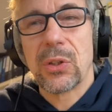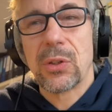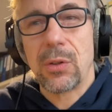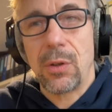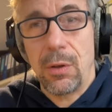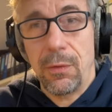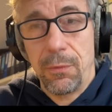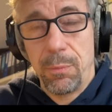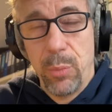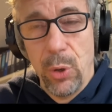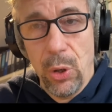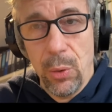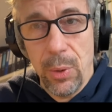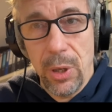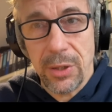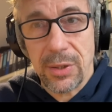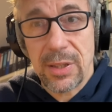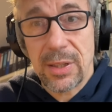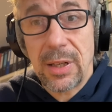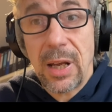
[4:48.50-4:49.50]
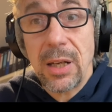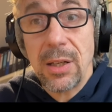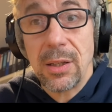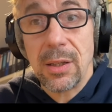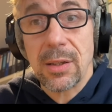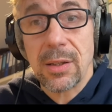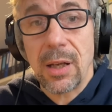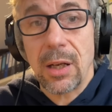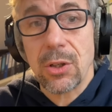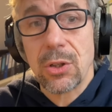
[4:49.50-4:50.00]
of Boron
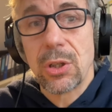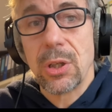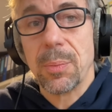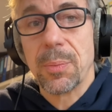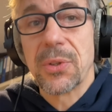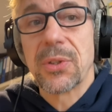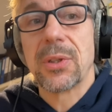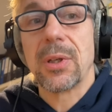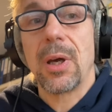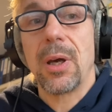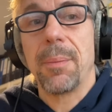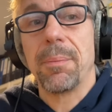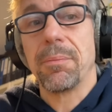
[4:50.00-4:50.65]
stations and ships.